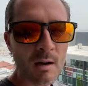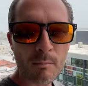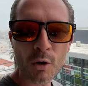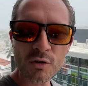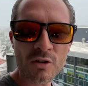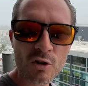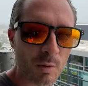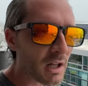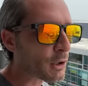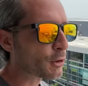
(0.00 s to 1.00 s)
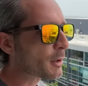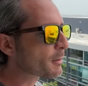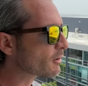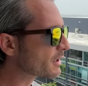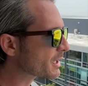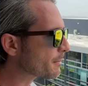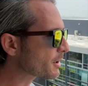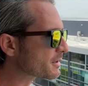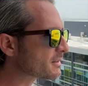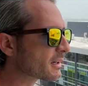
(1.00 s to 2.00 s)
most of this should be cleared up already, but